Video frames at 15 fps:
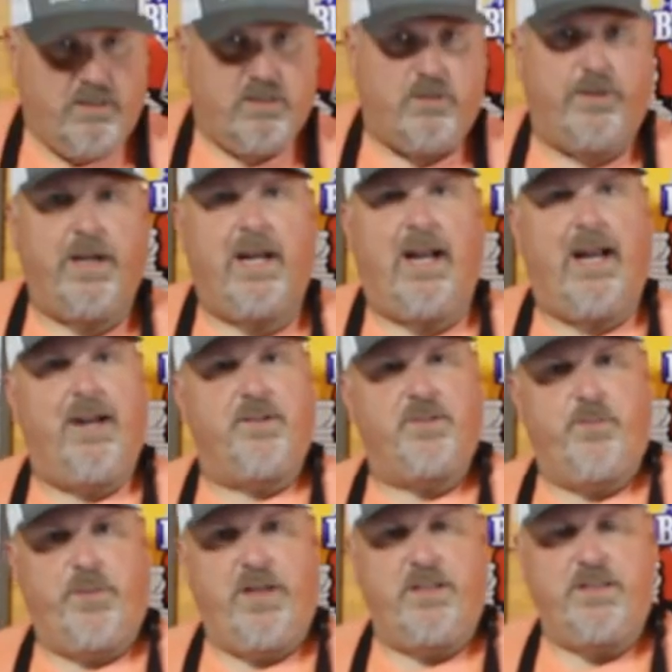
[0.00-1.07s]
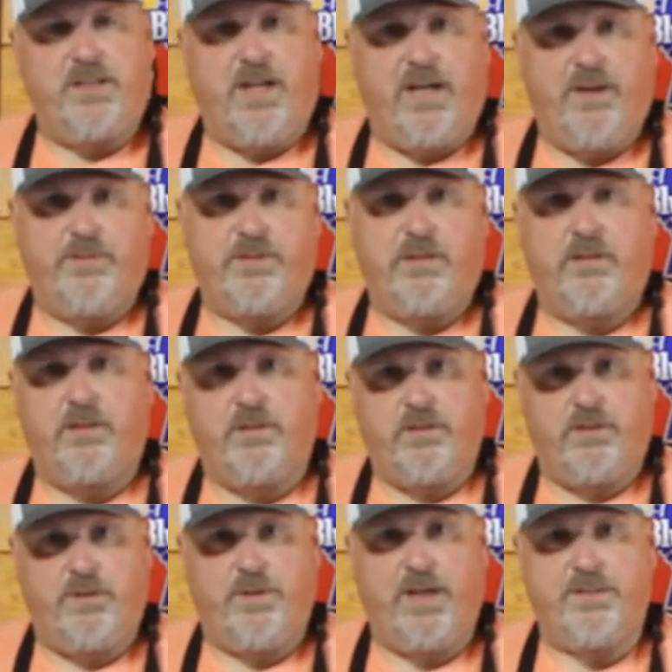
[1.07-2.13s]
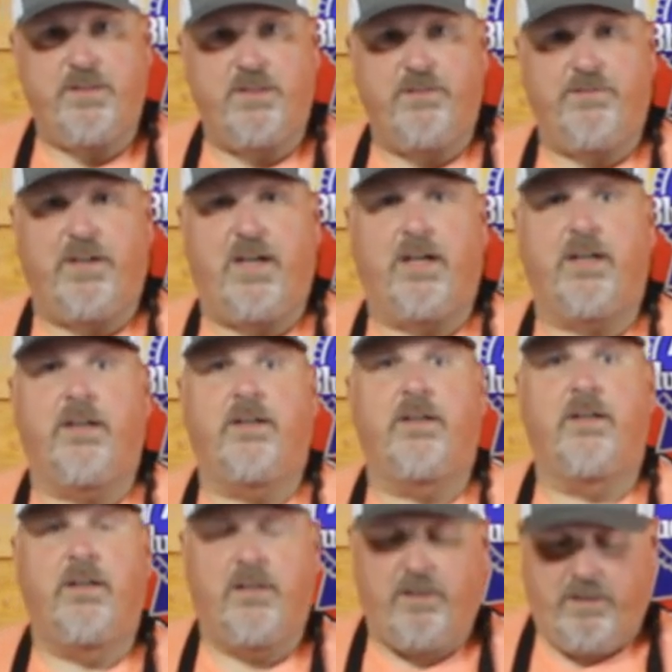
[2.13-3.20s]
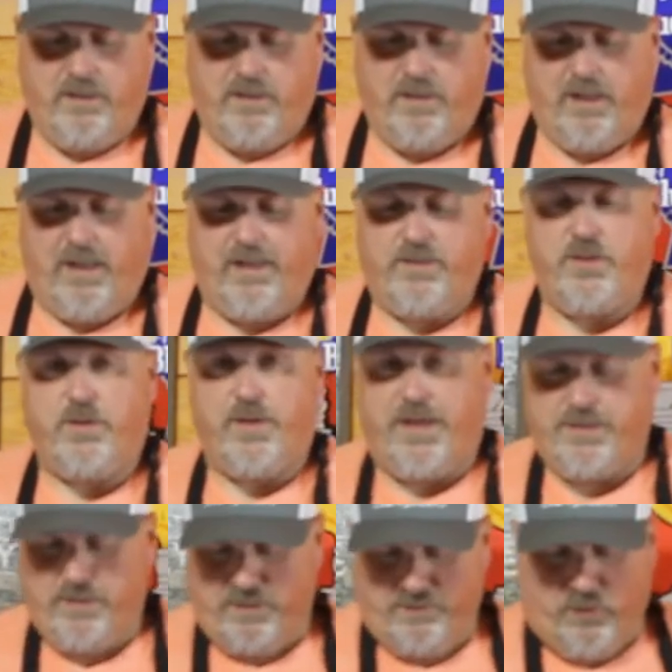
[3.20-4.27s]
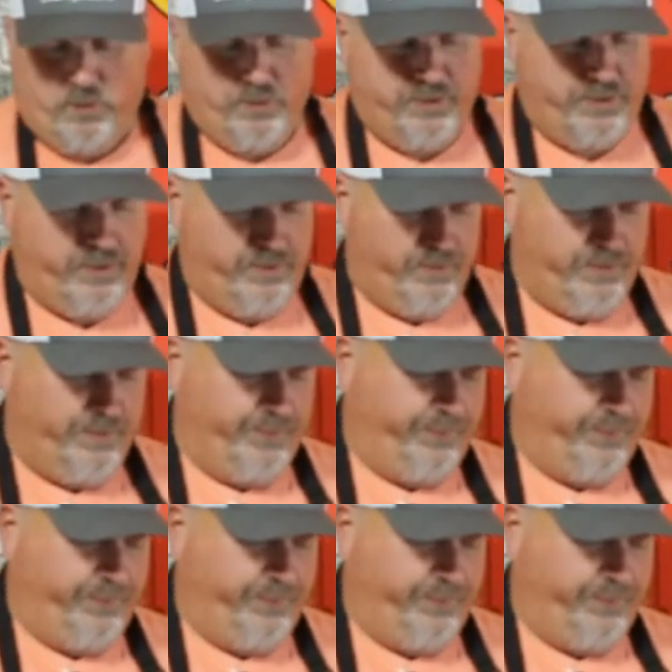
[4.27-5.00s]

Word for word: so we got an ounce of peach schnapps, two ounces of vodka, and two ounces of orange juice.